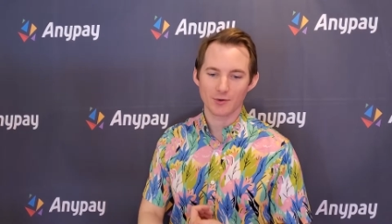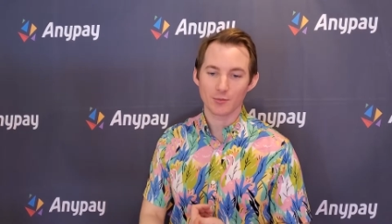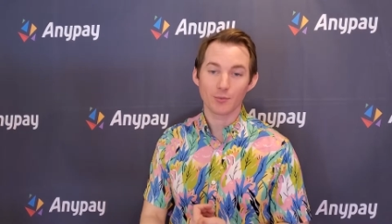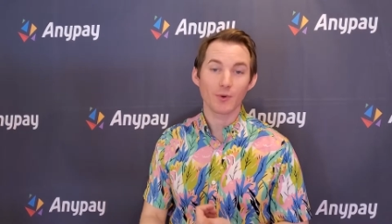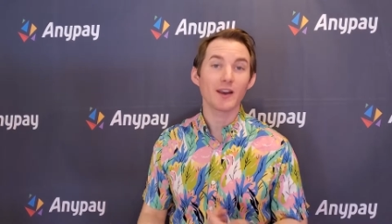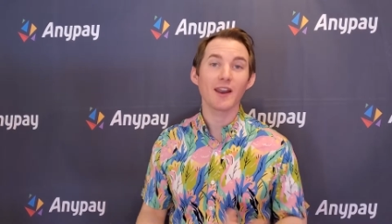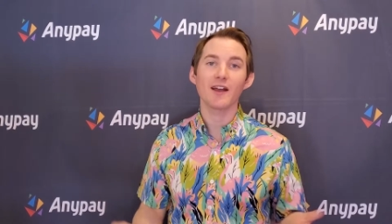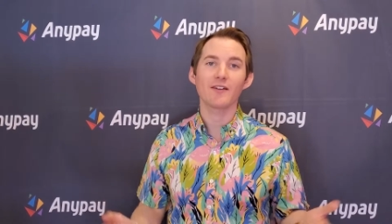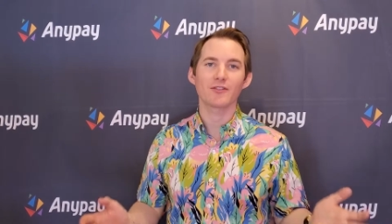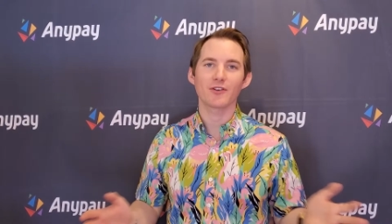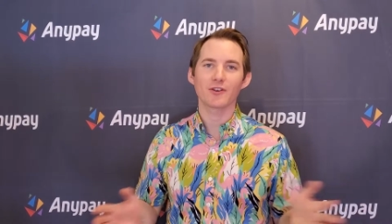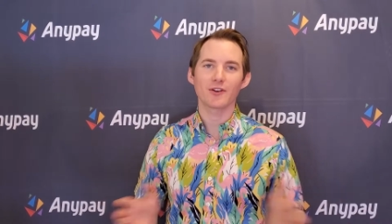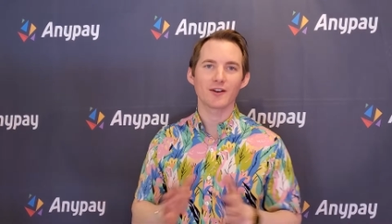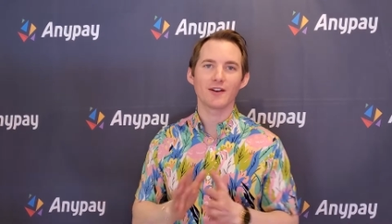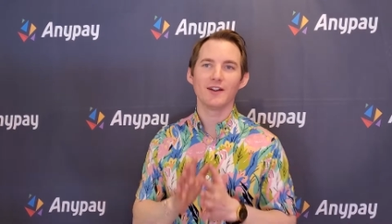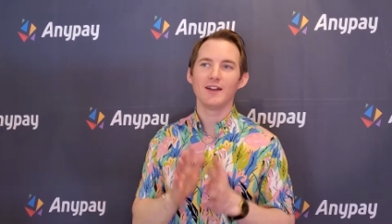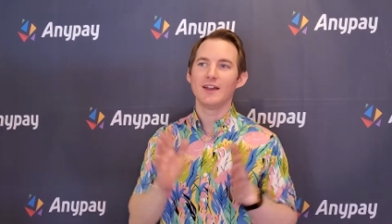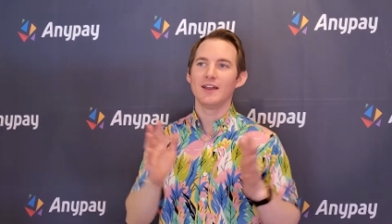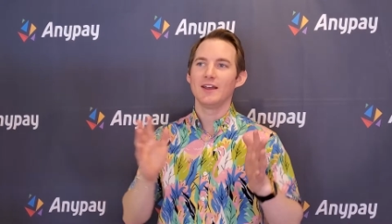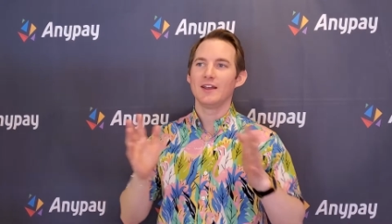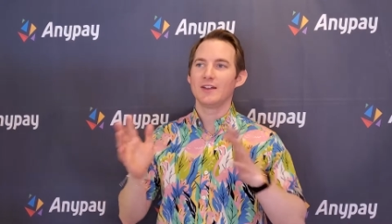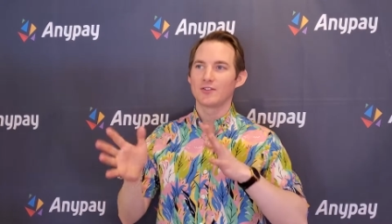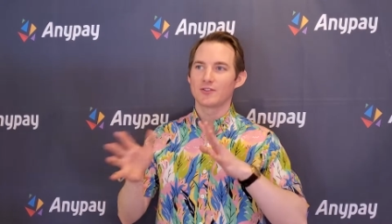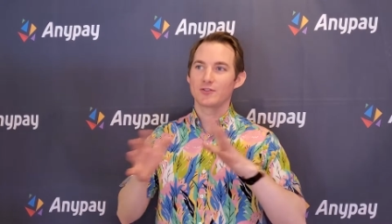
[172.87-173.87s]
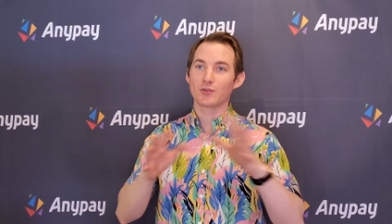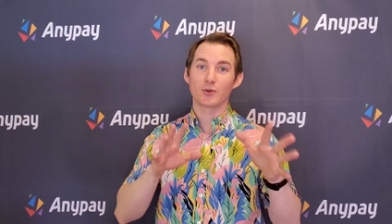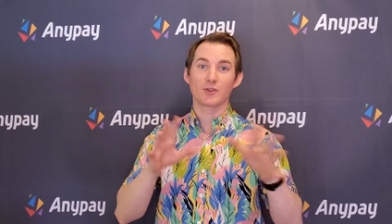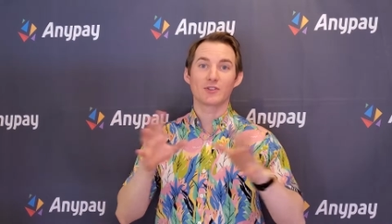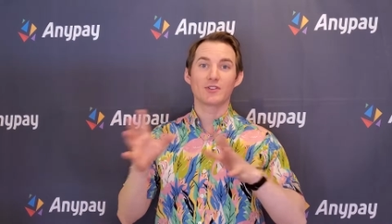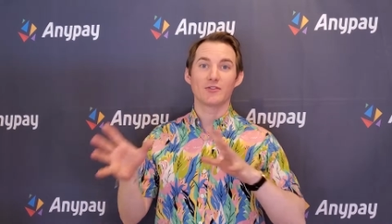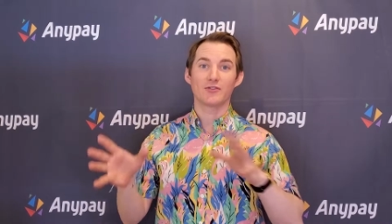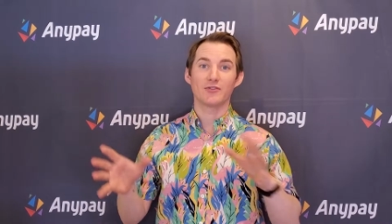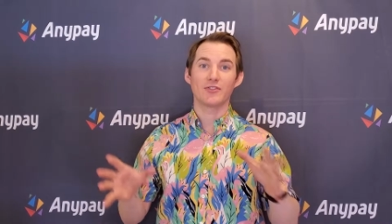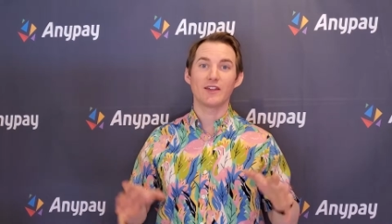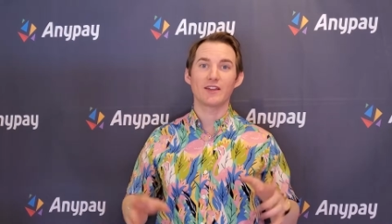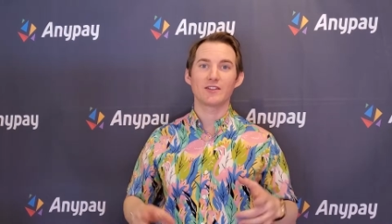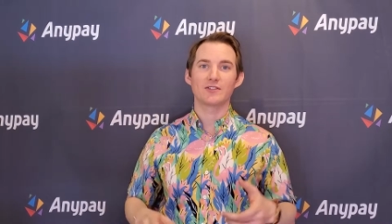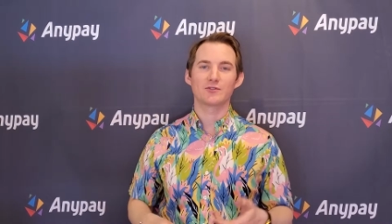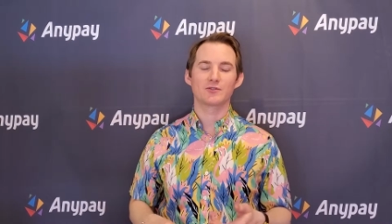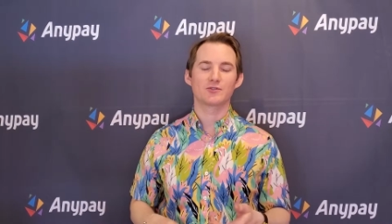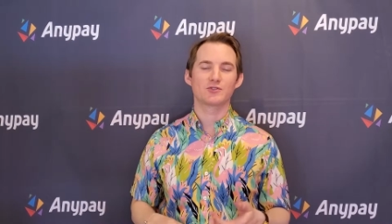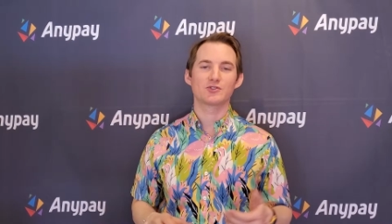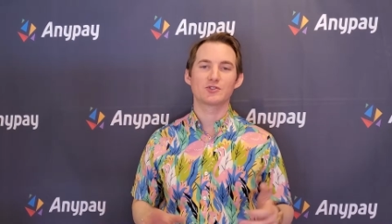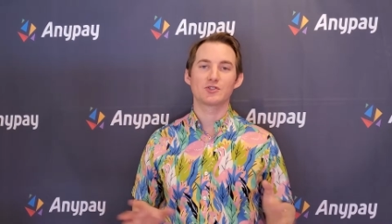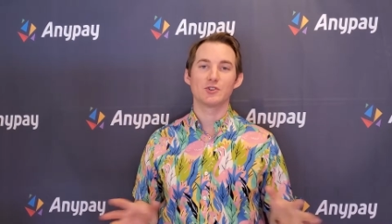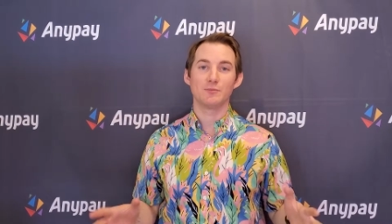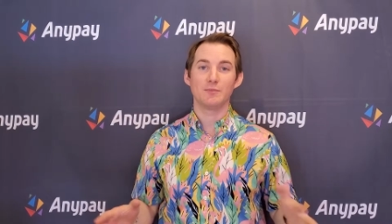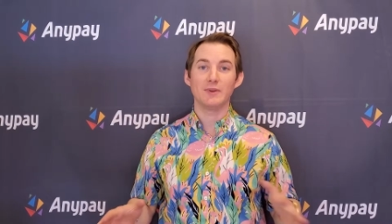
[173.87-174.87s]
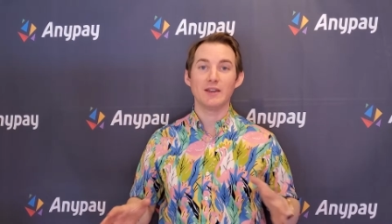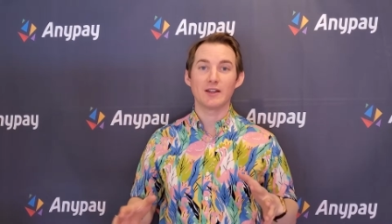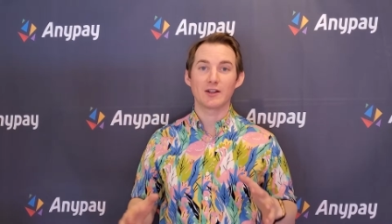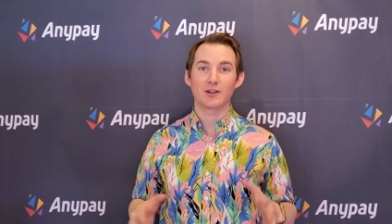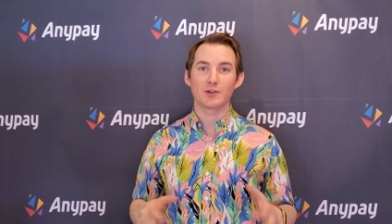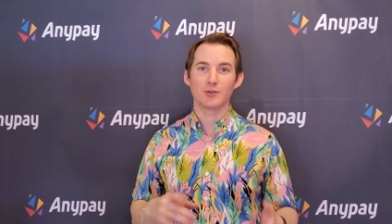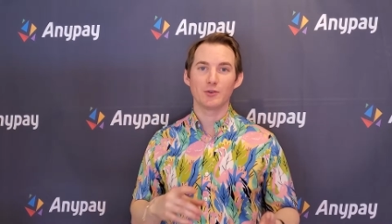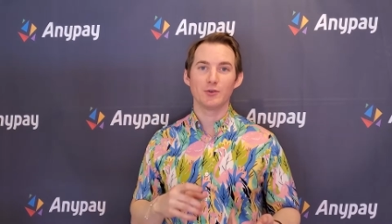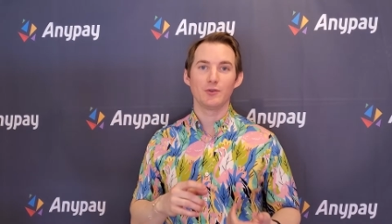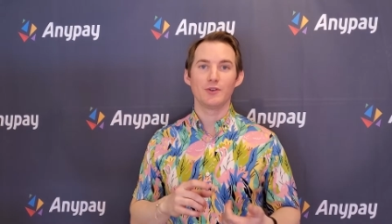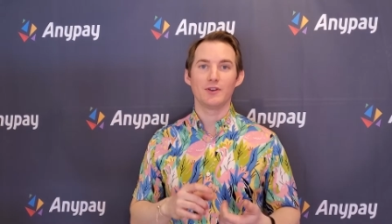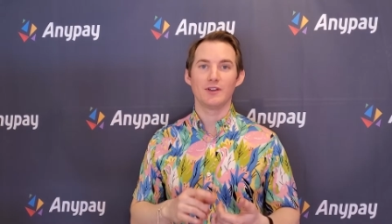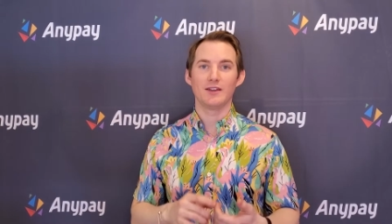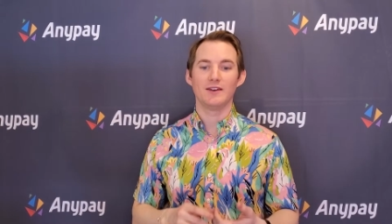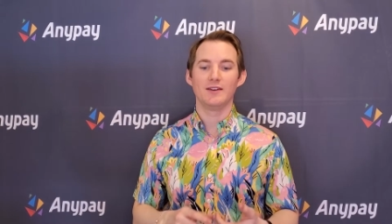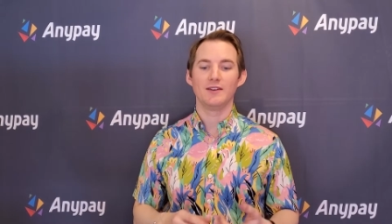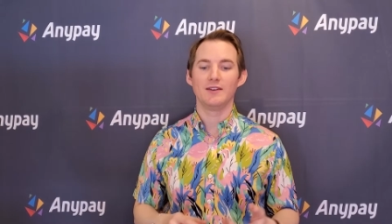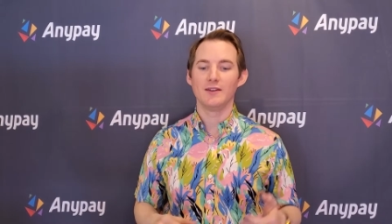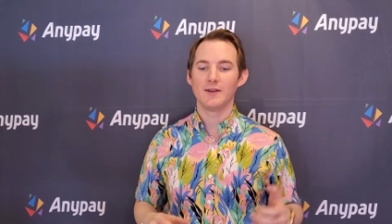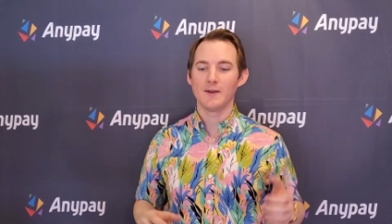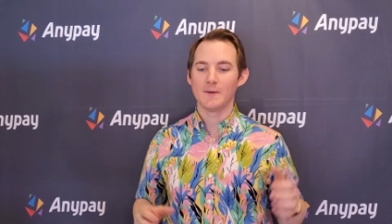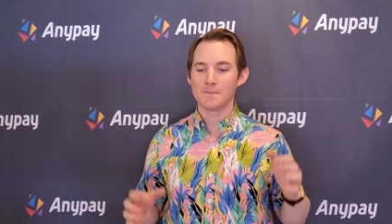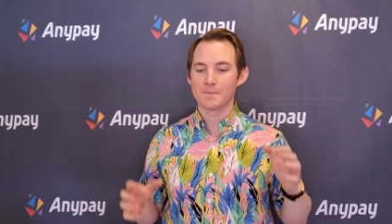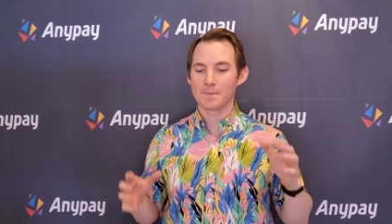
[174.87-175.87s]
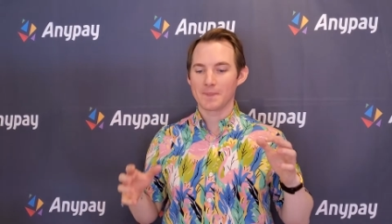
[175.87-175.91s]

whatever sorts of things should be included